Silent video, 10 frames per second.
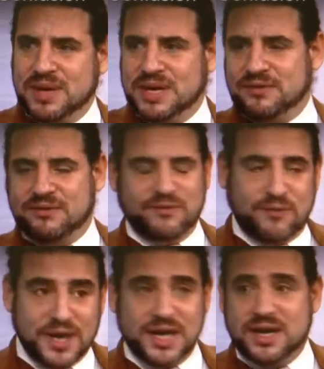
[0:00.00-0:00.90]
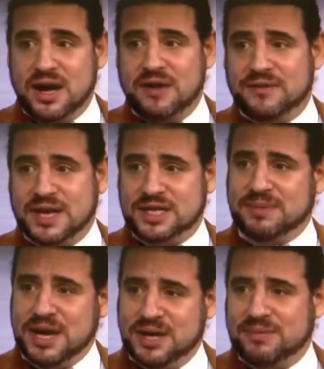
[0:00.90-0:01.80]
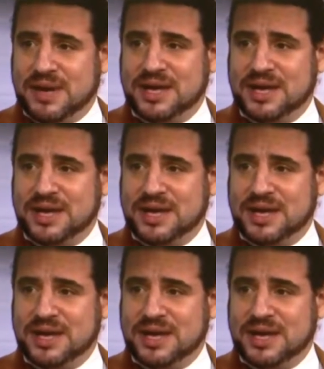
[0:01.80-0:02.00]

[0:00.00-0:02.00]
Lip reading: But funny enough, that it's my